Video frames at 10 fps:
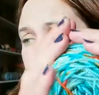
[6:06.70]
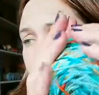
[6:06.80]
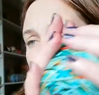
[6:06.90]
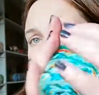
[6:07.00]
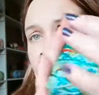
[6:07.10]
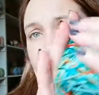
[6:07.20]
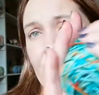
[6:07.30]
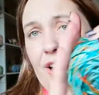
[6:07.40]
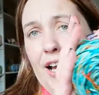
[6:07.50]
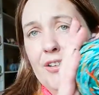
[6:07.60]
that was under
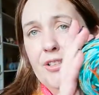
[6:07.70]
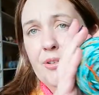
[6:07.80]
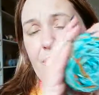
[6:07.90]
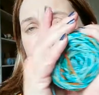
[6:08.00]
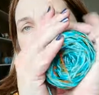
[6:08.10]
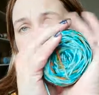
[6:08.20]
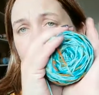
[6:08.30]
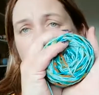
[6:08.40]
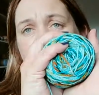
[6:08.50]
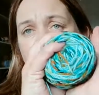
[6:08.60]
100 grams, and I
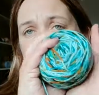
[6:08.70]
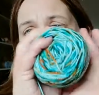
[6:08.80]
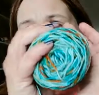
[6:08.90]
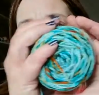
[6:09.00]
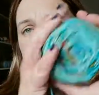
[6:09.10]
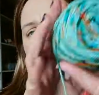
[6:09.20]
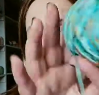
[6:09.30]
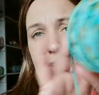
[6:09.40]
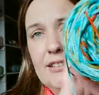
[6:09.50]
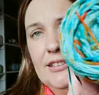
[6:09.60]
just thought, what,
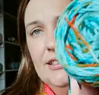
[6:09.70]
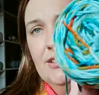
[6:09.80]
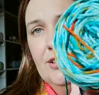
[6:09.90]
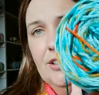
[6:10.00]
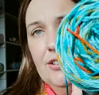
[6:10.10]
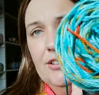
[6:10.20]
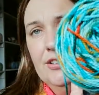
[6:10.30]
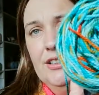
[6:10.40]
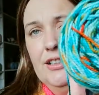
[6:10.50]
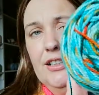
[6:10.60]
you know.
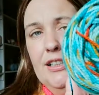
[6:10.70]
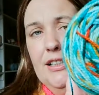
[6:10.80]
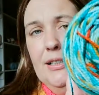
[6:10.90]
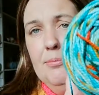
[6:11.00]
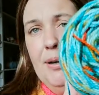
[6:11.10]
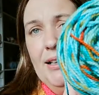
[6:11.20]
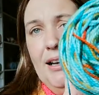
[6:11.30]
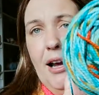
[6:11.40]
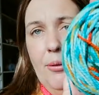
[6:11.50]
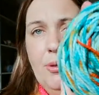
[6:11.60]
But
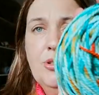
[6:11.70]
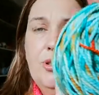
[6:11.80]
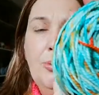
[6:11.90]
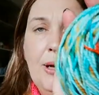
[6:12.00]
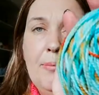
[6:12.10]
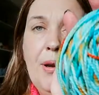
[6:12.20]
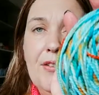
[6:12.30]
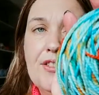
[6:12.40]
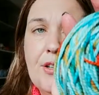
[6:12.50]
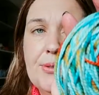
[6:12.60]
I will do 1 pair of
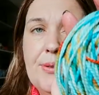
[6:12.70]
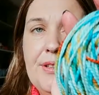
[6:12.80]
socks with